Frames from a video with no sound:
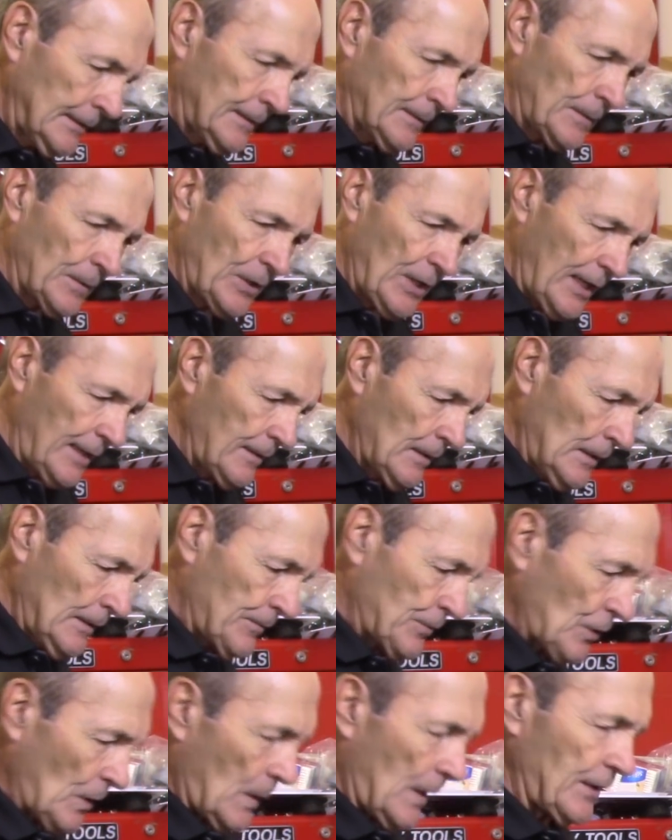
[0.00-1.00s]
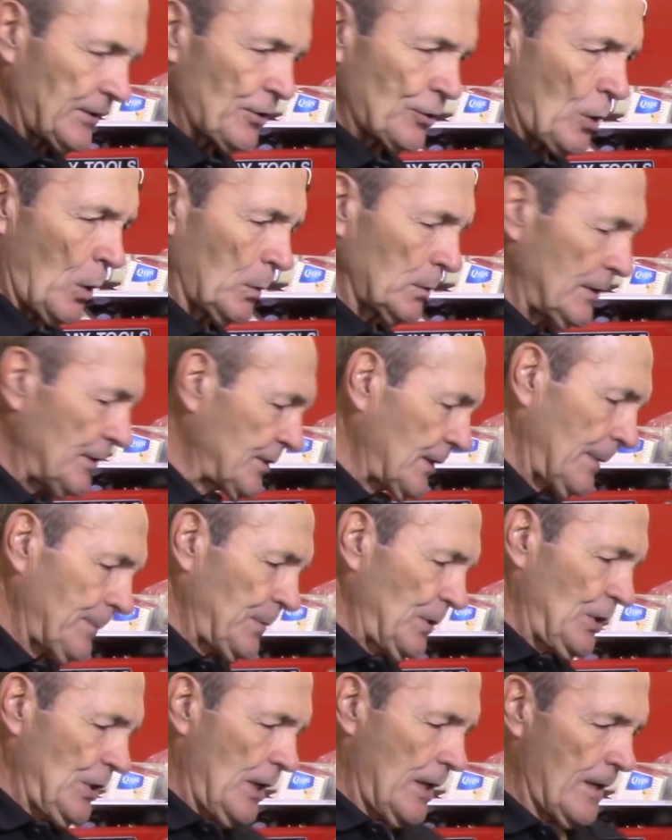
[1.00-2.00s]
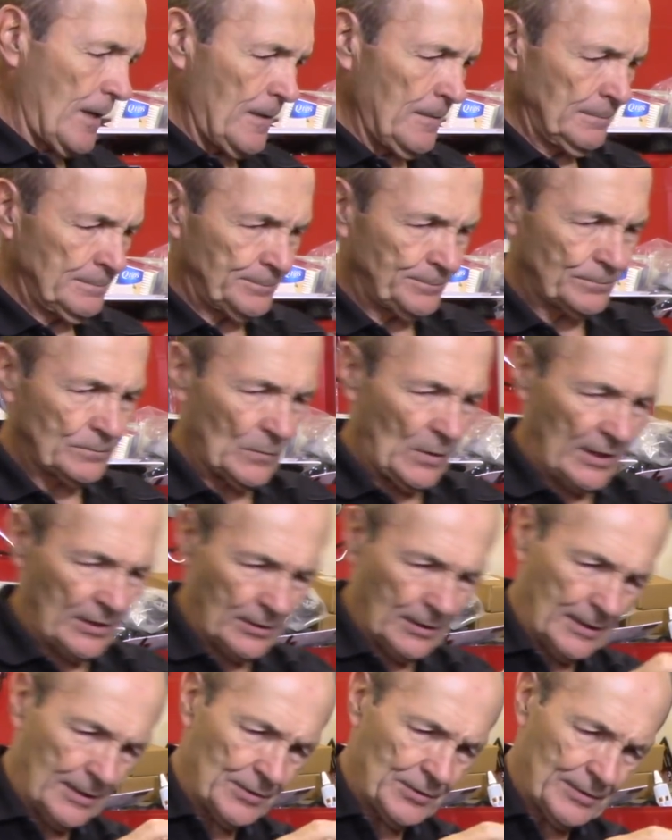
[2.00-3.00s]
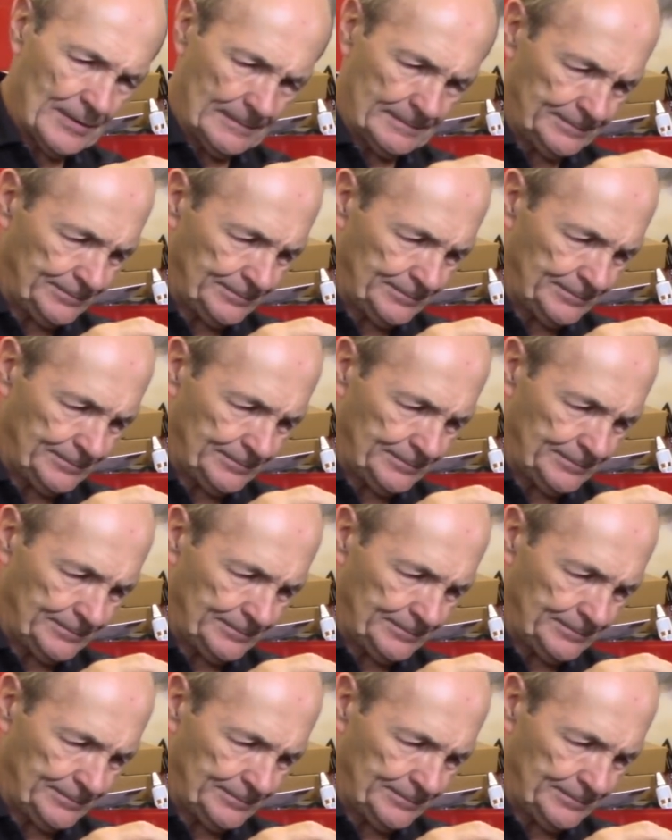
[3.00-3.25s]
Okay, so I'll just hold this up in the air like this.